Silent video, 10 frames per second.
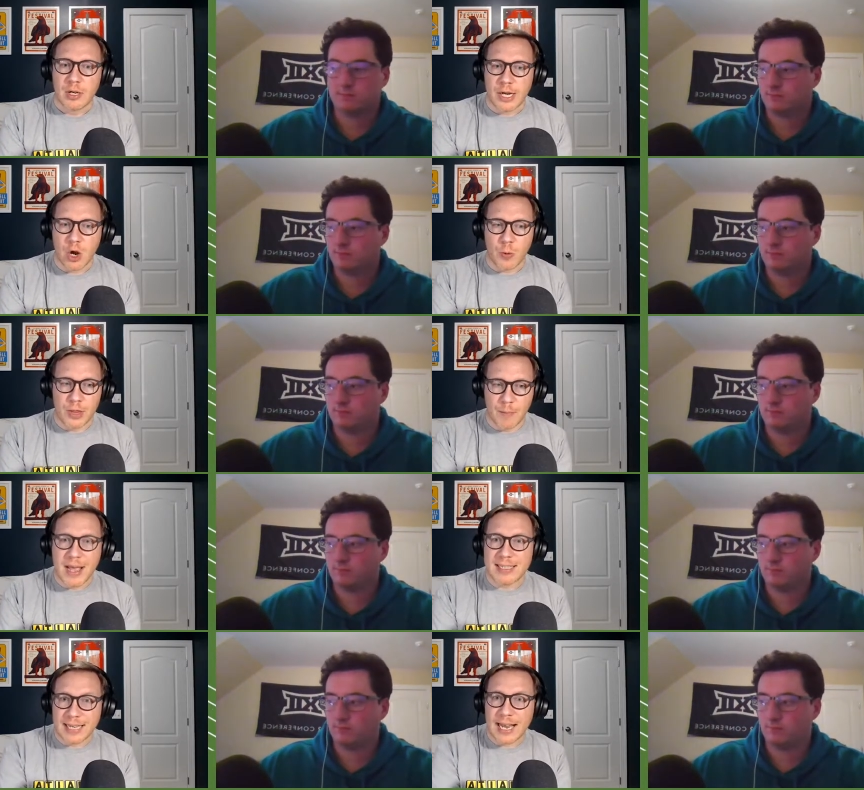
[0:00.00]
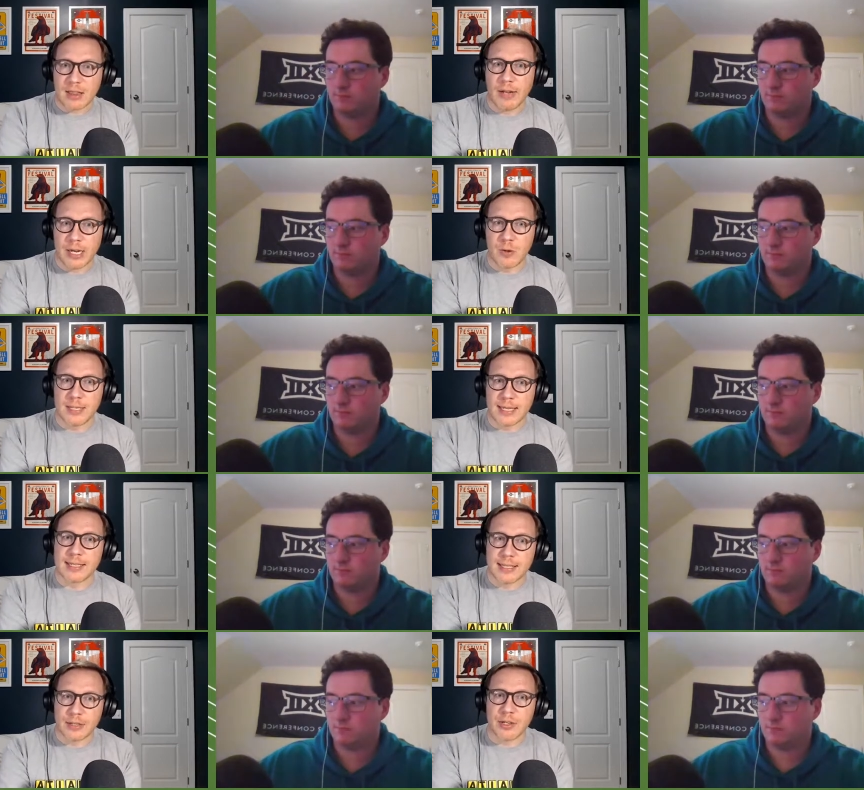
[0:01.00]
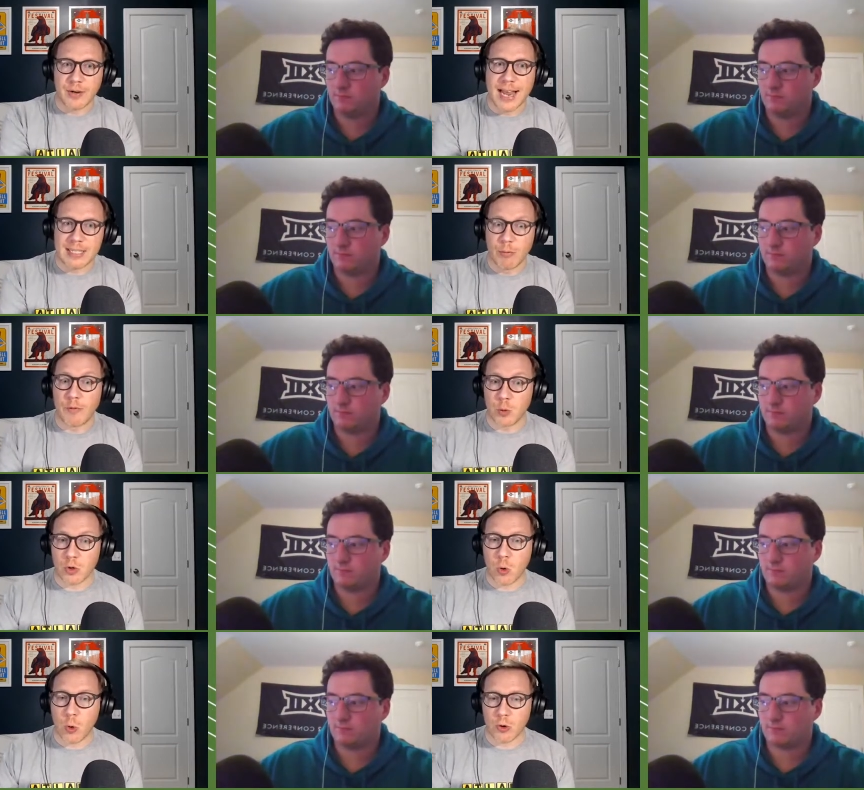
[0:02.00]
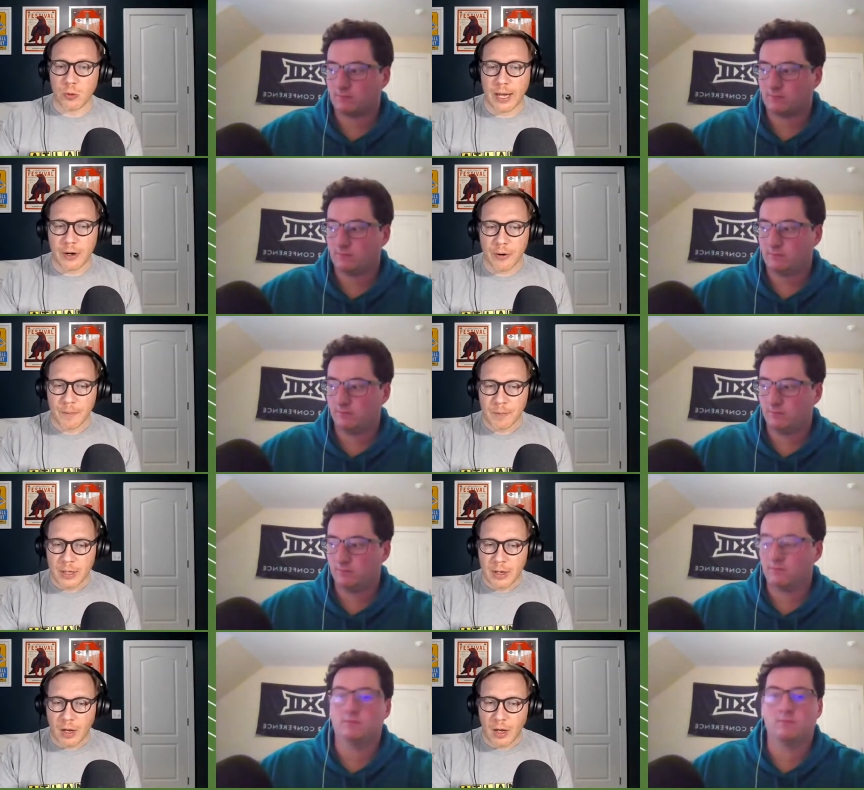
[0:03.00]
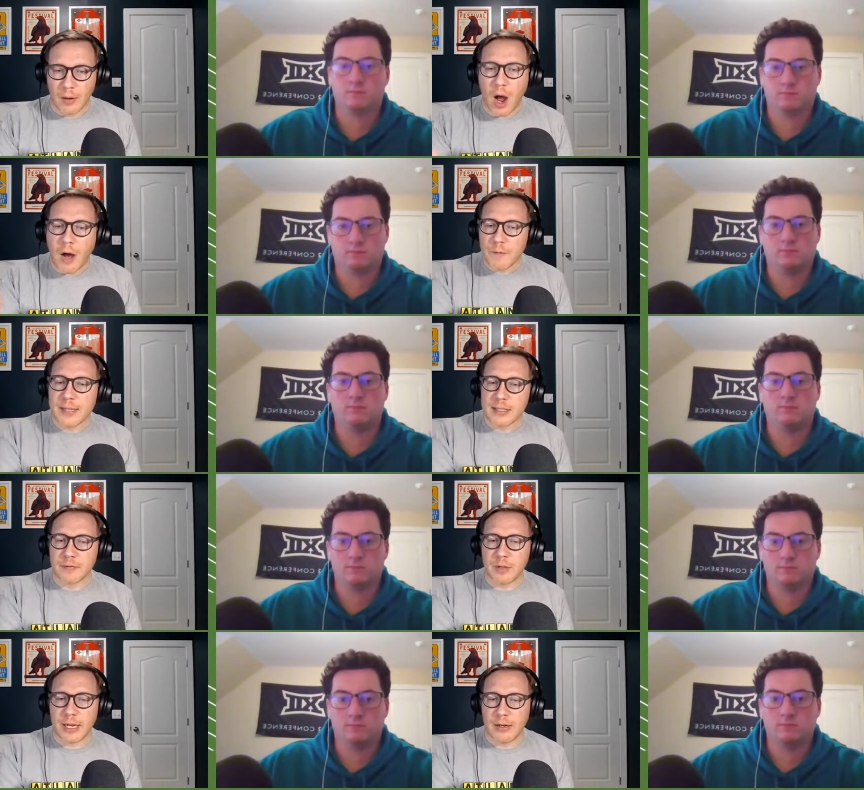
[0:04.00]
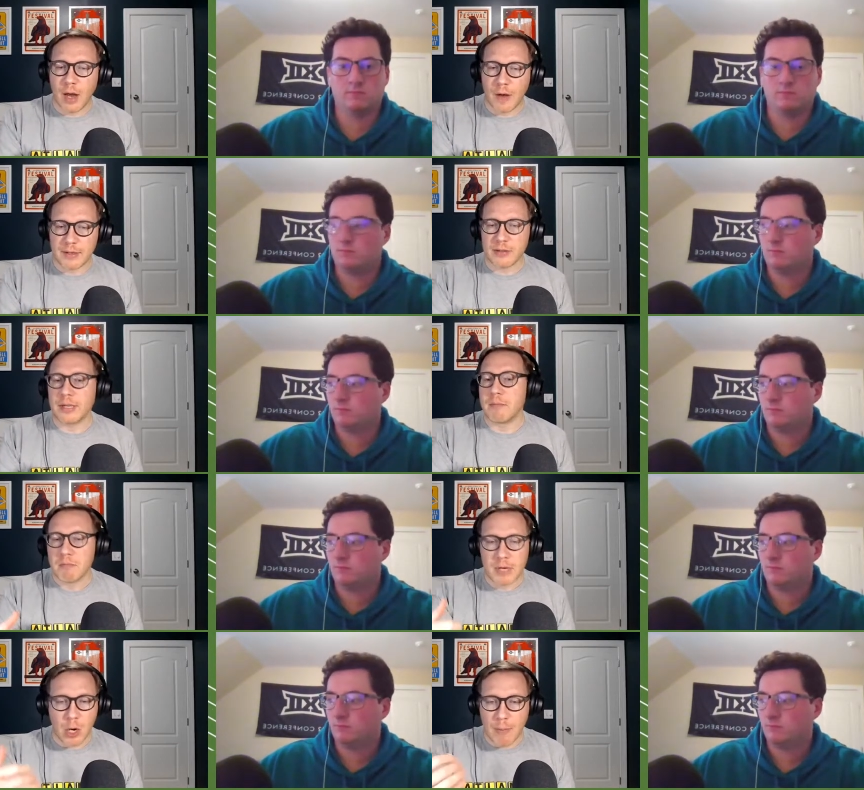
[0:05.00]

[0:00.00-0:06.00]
Speaker 1: you know the best athlete who's in center and has to move to a corner later. Uh, offensively, obviously, you know,